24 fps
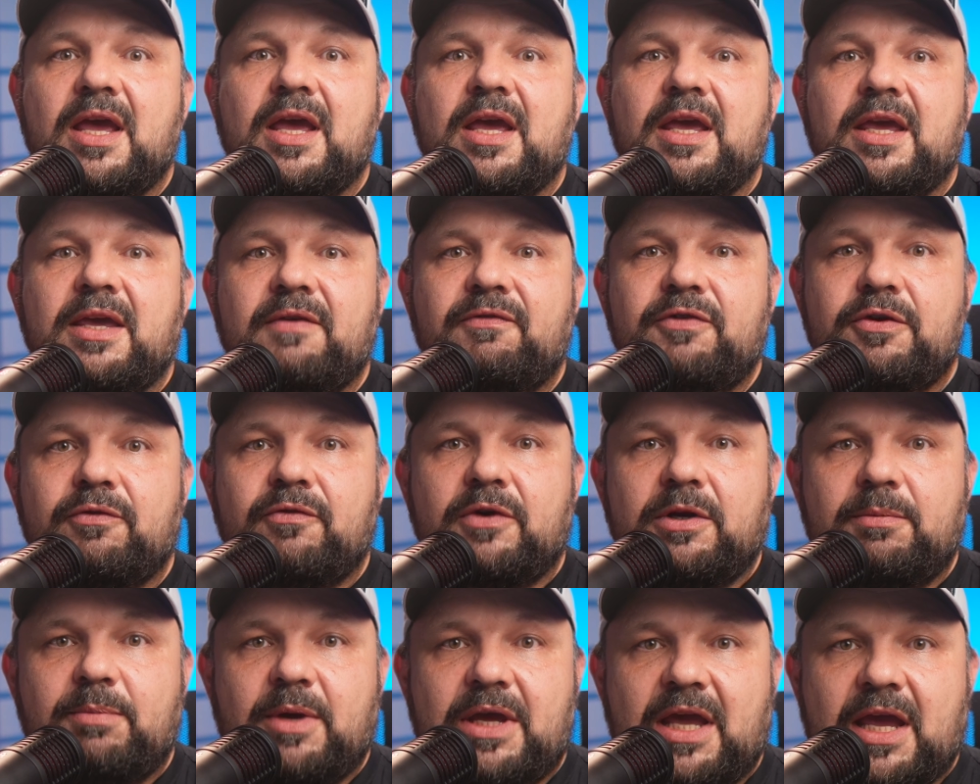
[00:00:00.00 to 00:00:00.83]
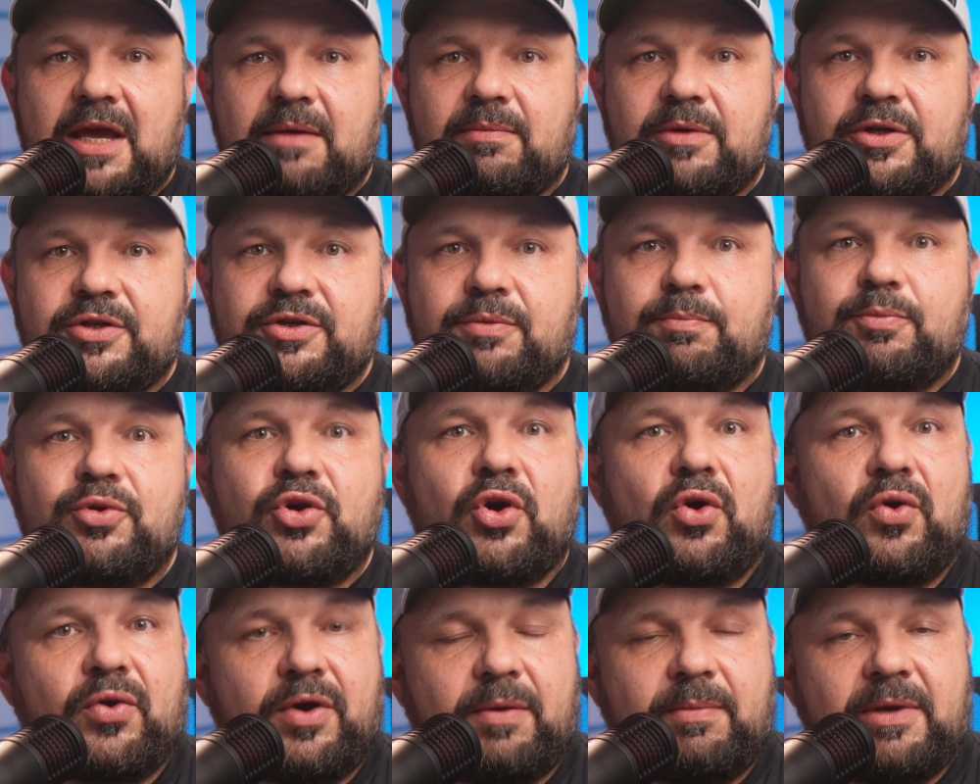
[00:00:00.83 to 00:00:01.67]
if you will be able to
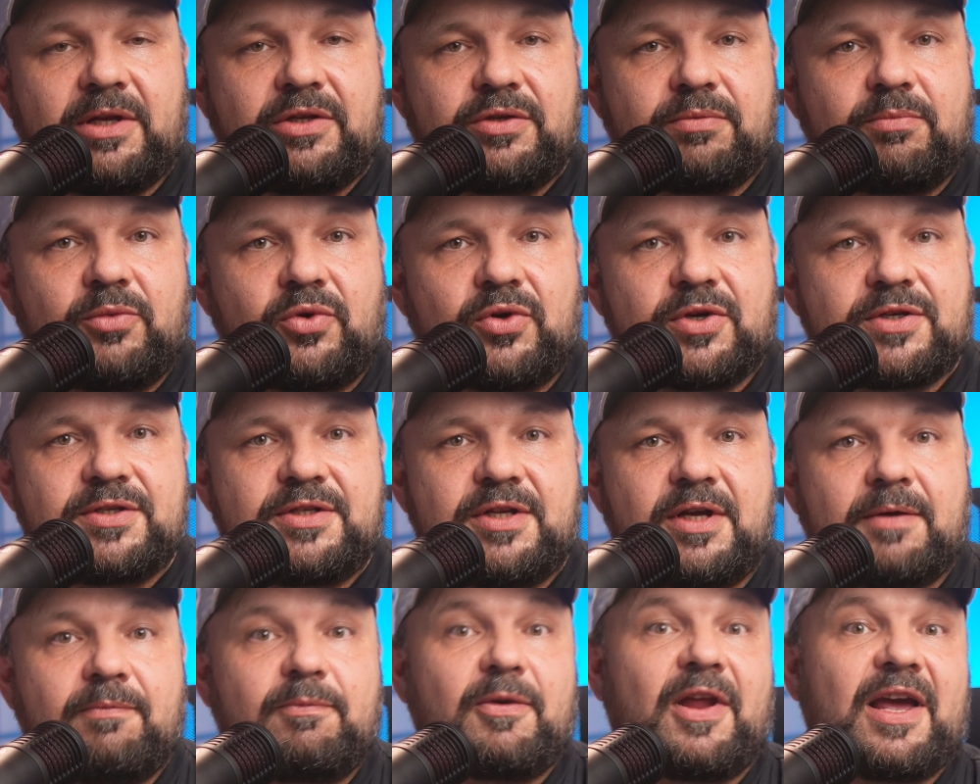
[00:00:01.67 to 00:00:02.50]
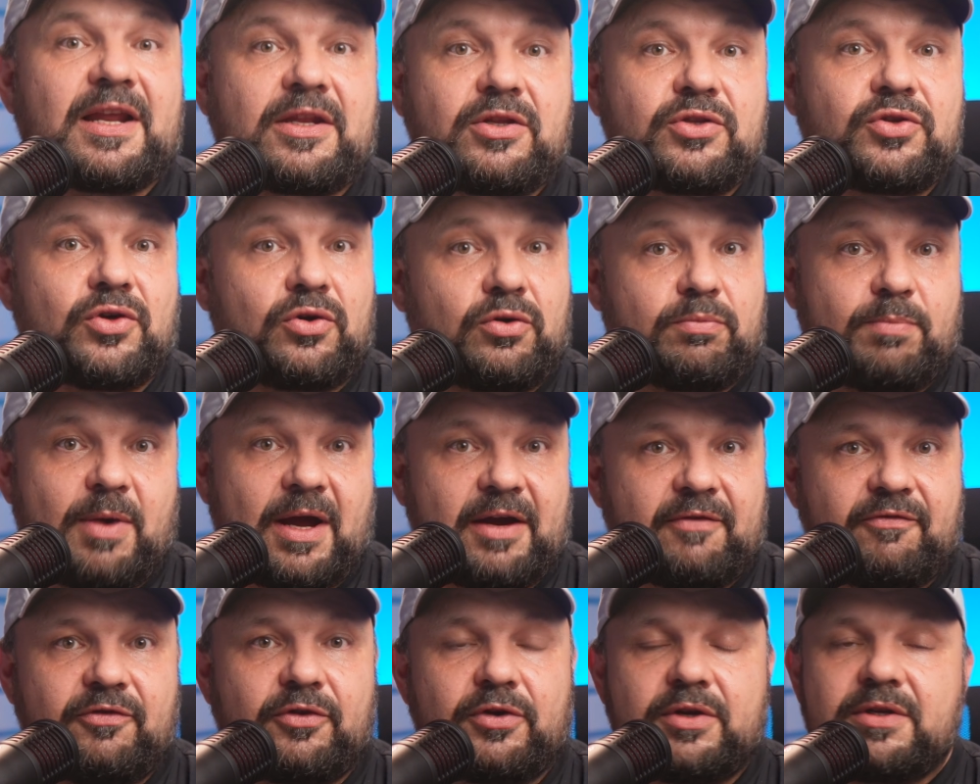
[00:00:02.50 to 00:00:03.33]
program into more stuff like
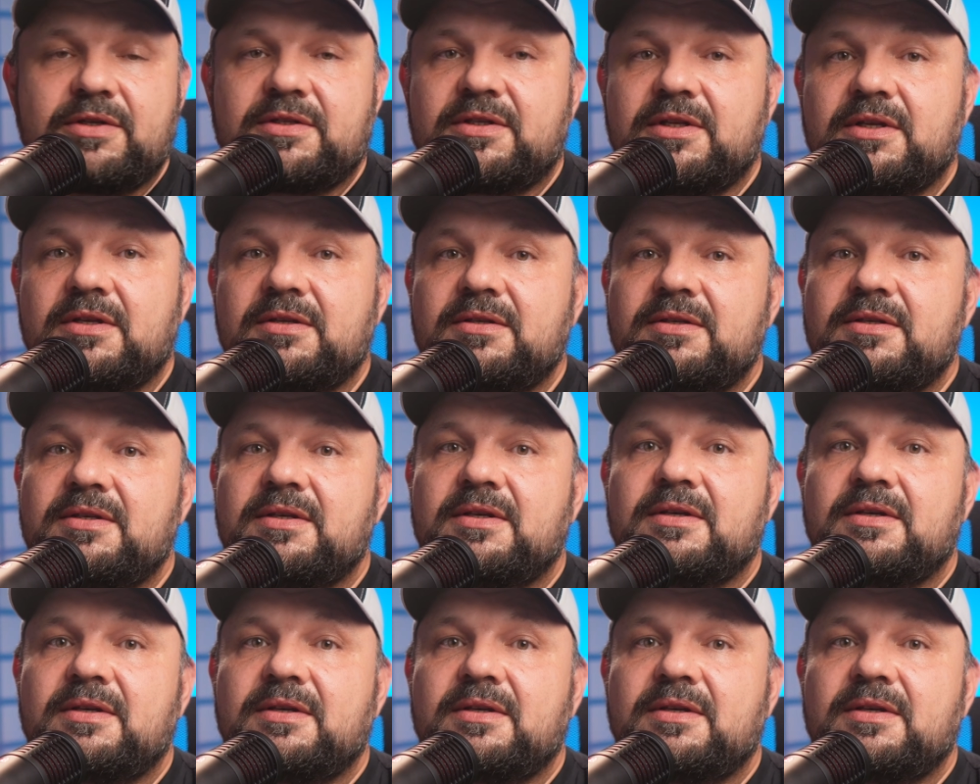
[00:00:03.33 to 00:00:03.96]
talkback, for instance.